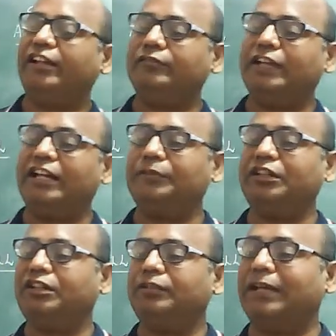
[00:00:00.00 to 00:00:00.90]

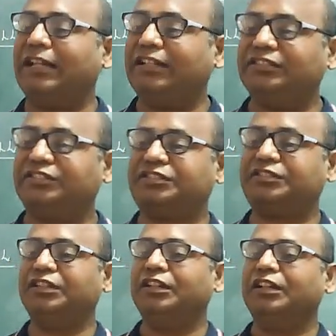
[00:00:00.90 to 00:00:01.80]
environmental balance,
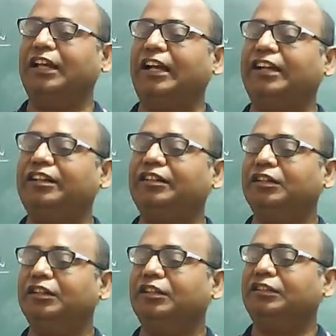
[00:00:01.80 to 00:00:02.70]
and
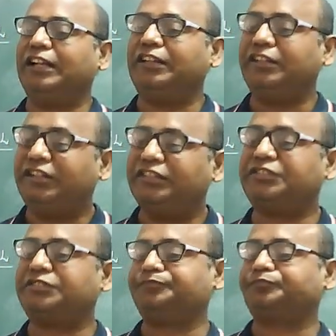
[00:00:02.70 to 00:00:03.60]
that
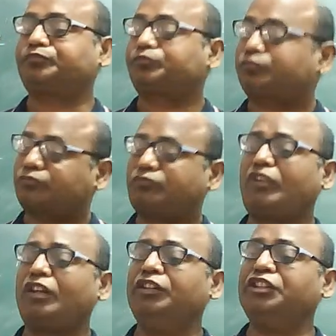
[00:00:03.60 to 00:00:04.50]
is
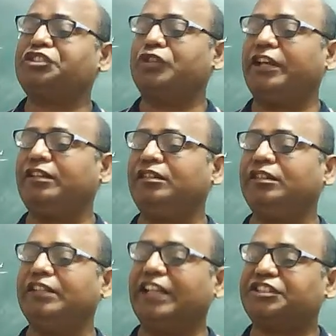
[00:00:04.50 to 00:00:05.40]
destroying
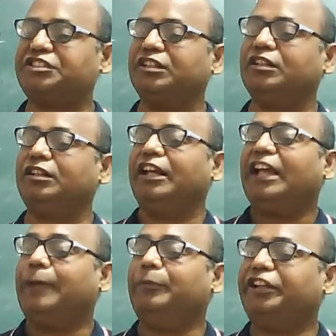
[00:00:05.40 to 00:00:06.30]
the natural
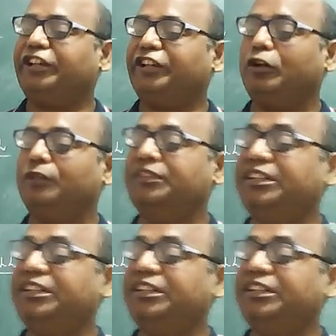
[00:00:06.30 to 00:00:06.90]
habitat of